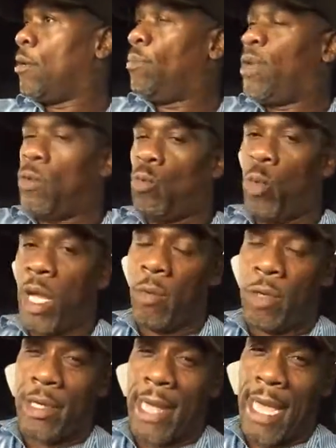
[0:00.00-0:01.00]
being
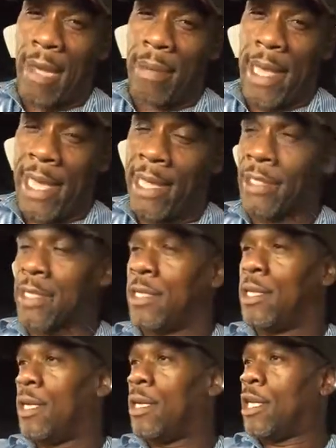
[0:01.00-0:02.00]
wayward and
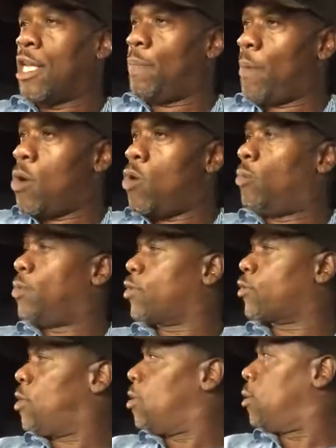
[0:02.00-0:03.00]
haphazard, keep on
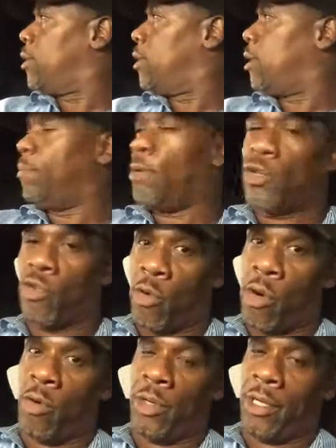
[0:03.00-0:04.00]
patrolling and
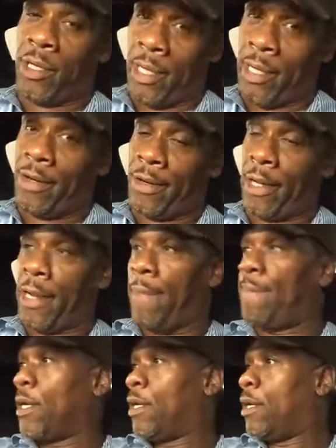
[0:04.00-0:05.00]
patroning the
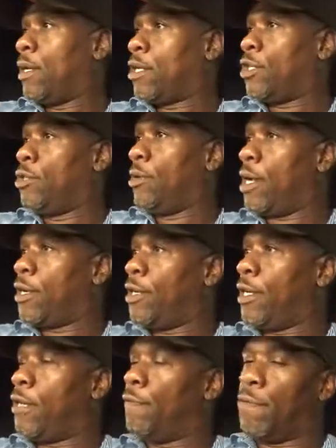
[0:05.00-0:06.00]
internet because you're under
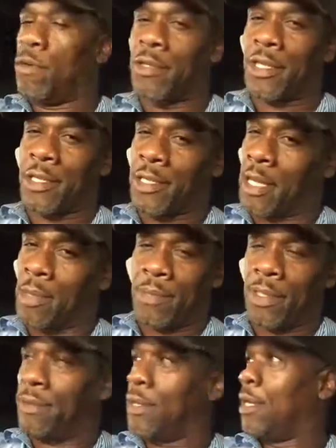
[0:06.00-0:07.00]
the influence of
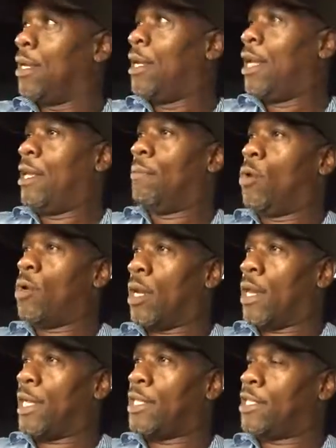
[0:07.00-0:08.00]
something. And more
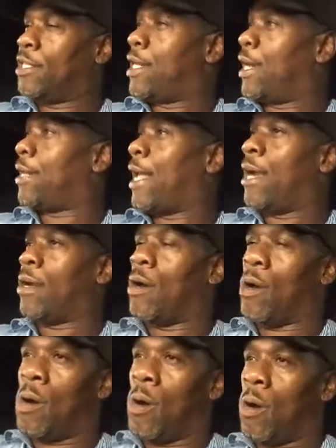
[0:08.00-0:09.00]
than likely, it's not
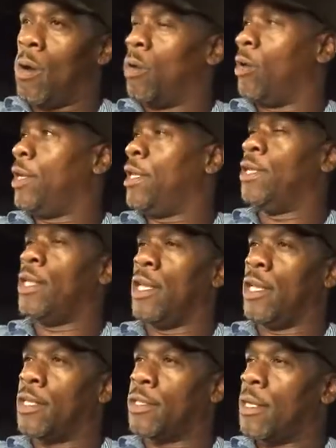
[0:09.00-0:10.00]
alcohol or
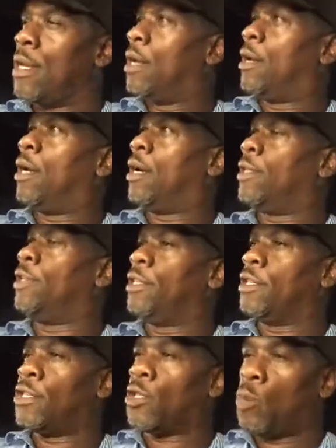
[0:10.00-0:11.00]
anything else other
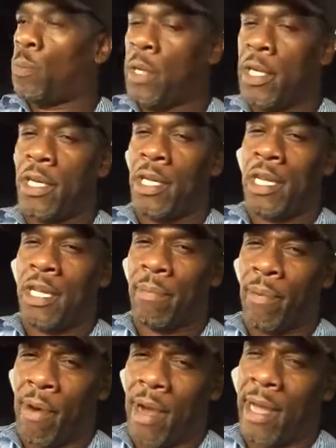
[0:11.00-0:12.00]
than stupidity
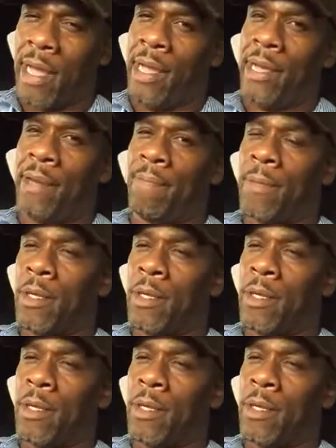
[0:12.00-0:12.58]
and pride.